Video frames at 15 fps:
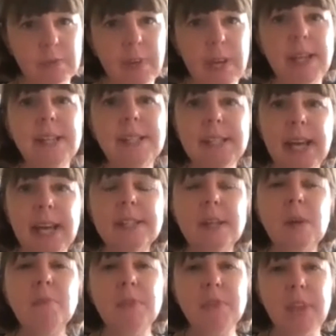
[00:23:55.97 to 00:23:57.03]
Is there
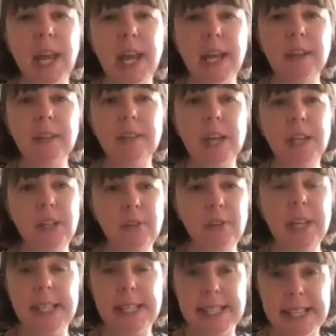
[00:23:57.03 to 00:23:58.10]
something that you
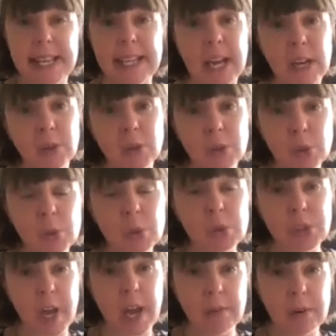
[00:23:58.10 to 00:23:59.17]
need to sit down and talk
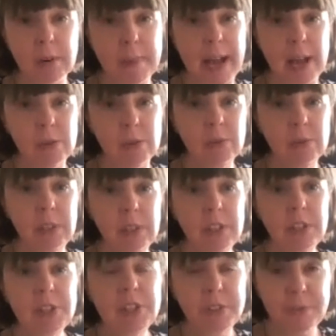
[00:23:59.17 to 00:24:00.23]
to her about
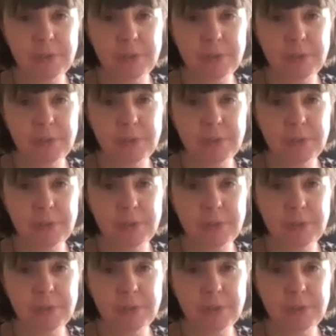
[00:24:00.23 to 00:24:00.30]
to